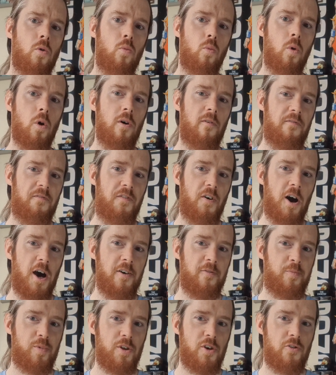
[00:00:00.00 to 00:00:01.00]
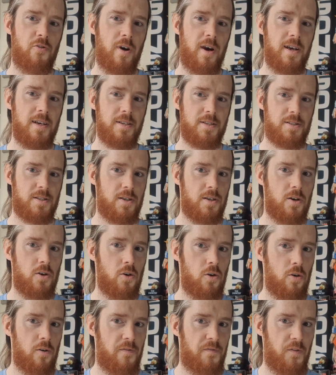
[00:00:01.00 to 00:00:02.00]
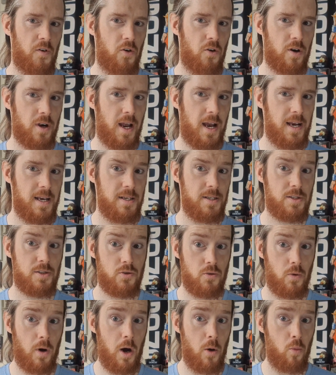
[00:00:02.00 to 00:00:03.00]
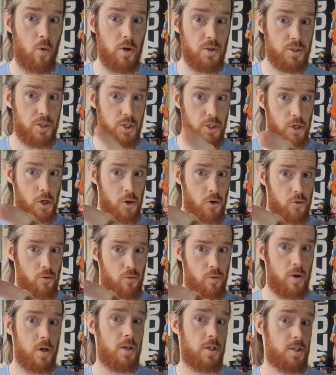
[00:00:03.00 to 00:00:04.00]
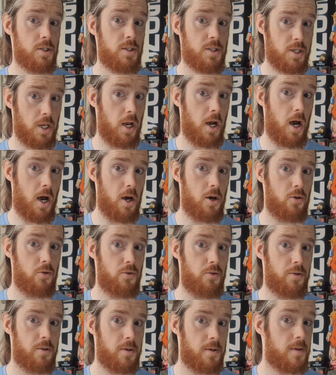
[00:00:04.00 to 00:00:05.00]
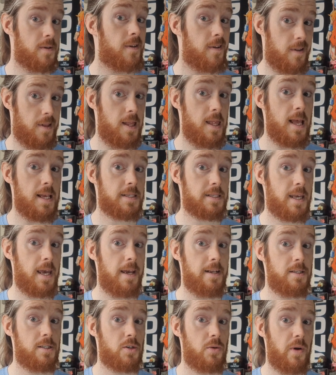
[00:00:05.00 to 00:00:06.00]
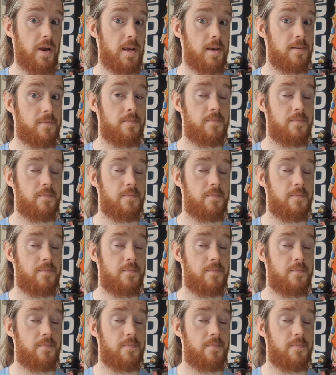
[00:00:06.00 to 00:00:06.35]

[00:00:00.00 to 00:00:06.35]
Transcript: What 5 Blu-rays or 4Ks do I want you to own? Let's get into it.